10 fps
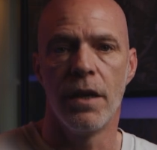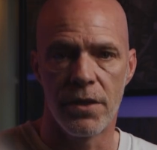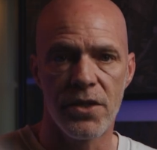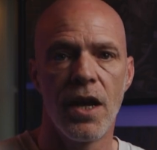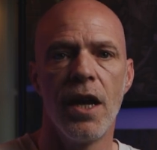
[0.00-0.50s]

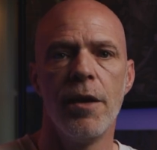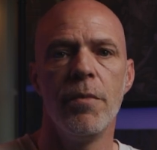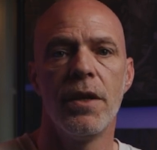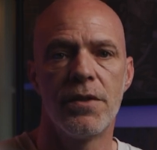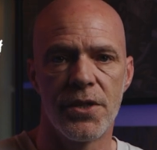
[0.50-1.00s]
It's
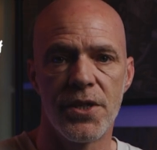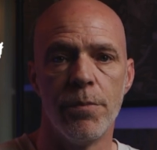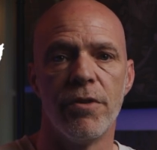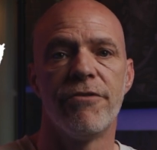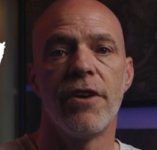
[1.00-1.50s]
time to
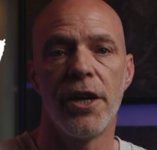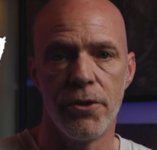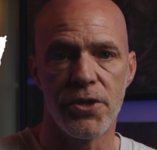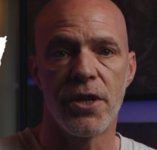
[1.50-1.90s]
simplify your